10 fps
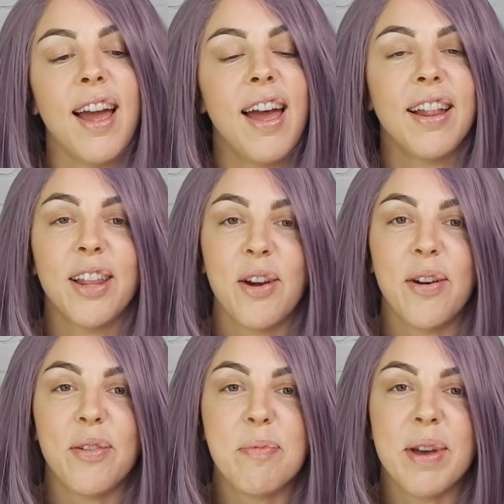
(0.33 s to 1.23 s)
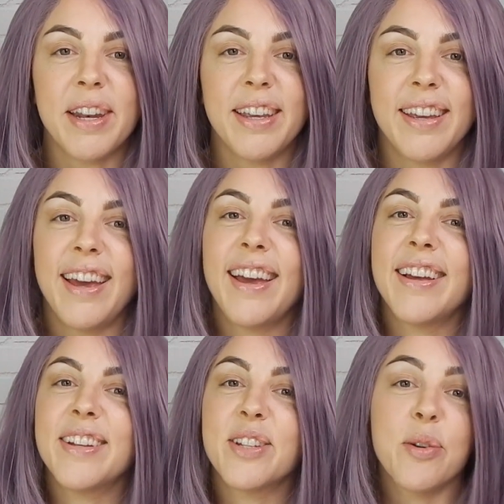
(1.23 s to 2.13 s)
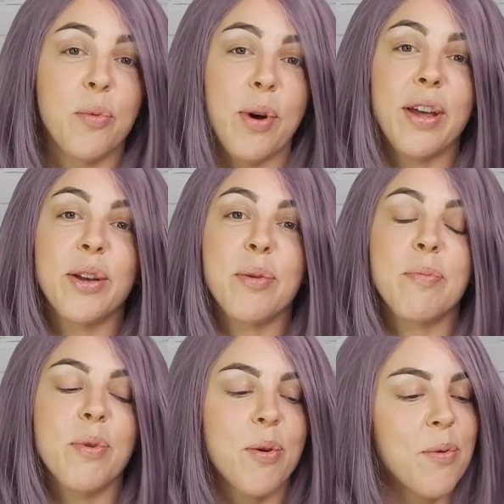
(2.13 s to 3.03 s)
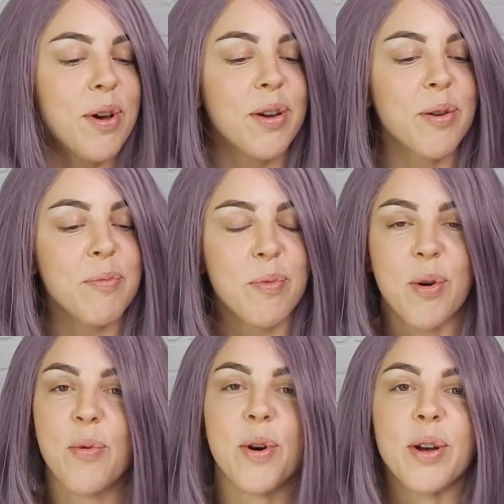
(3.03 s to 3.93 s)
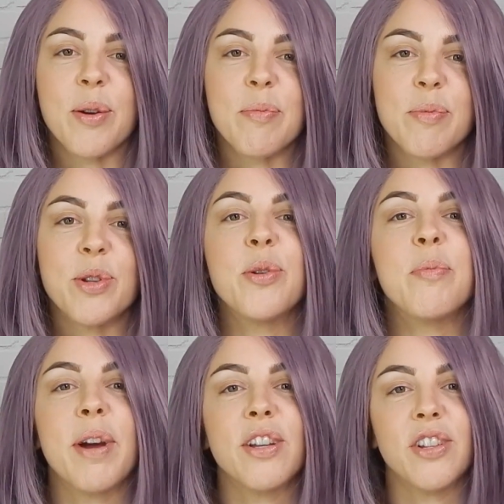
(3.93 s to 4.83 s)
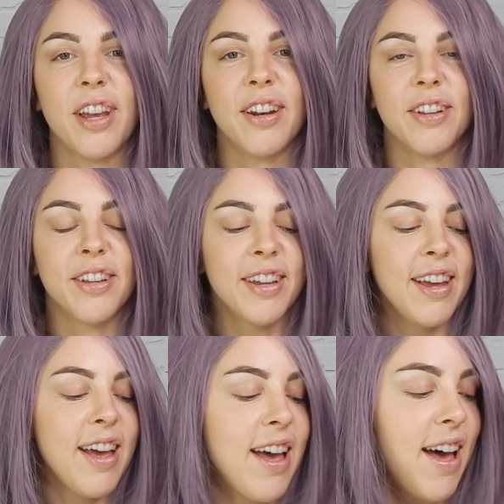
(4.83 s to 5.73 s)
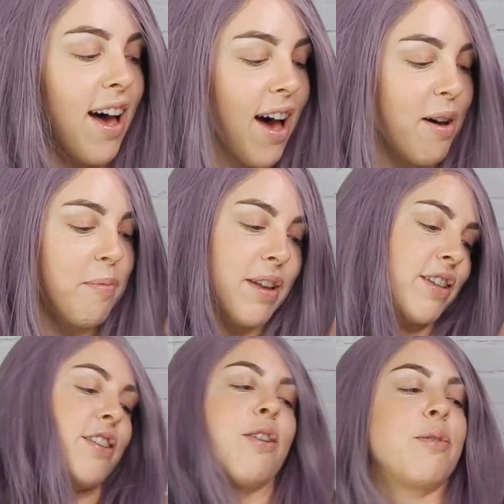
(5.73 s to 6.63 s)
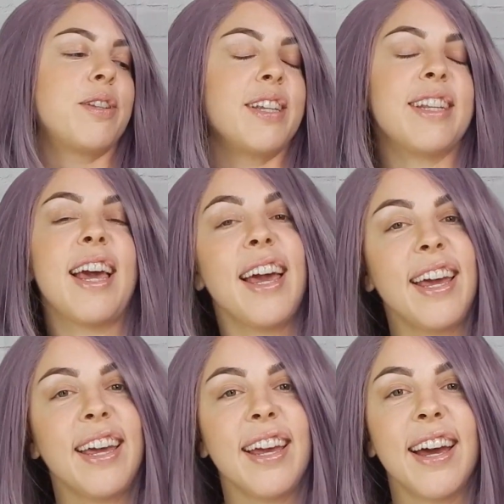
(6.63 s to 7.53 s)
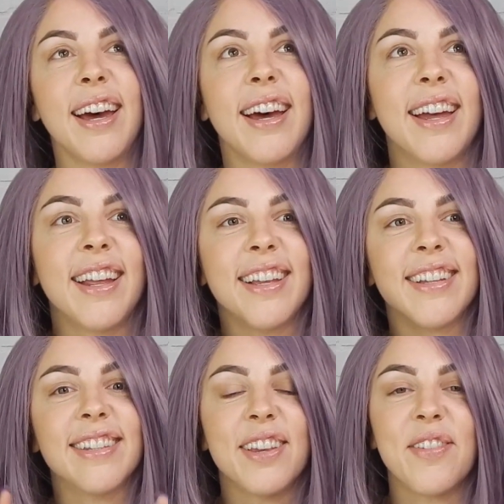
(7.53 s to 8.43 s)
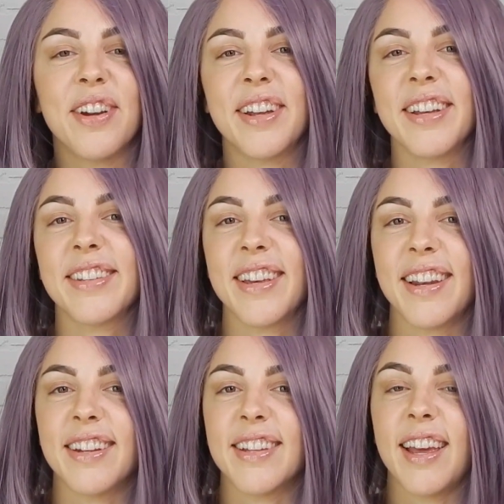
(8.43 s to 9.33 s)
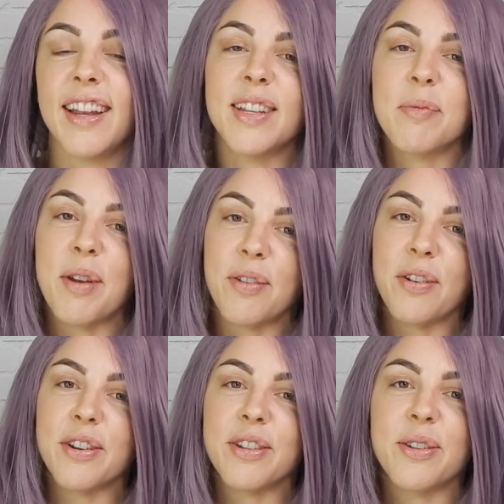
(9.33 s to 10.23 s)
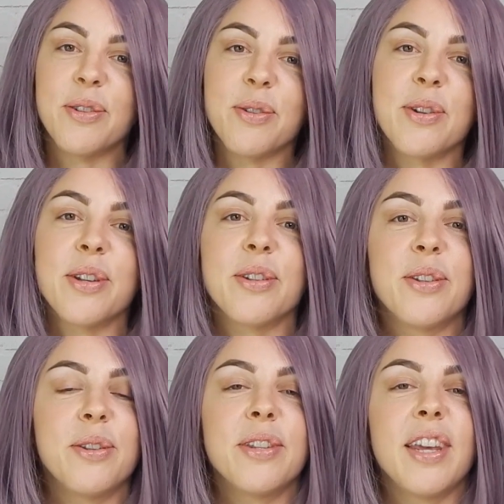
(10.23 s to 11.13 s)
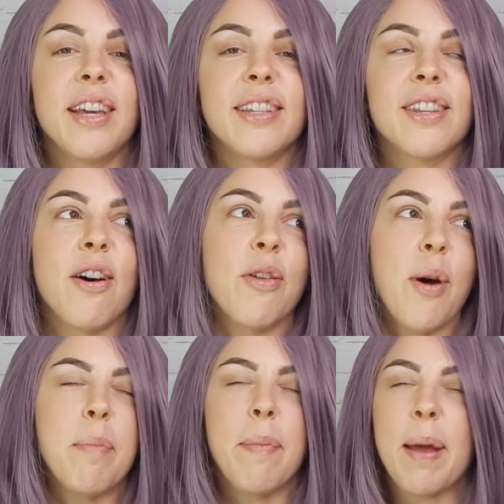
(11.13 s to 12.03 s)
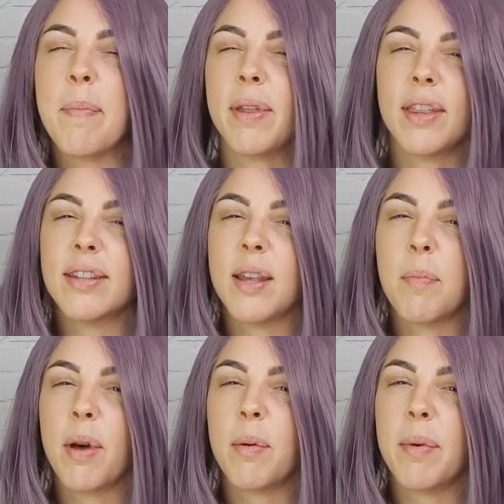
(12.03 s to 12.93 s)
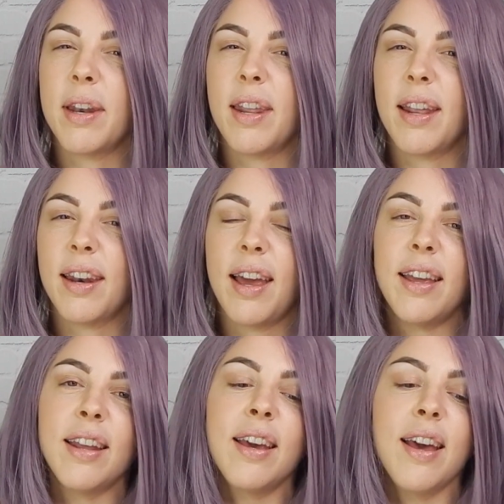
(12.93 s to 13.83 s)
Hello everybody and welcome to my channel. So today is a very exciting day. It is my first tutorial Tuesdays, although I might put this up on Monday night,